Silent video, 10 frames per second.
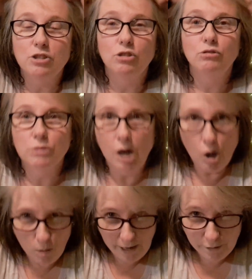to
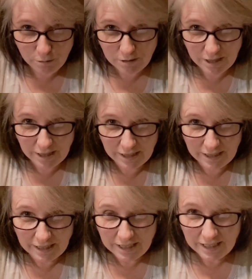grow
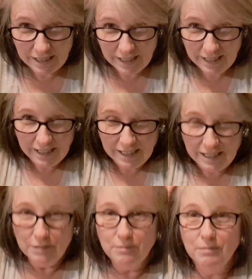
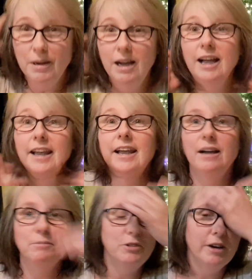out my um,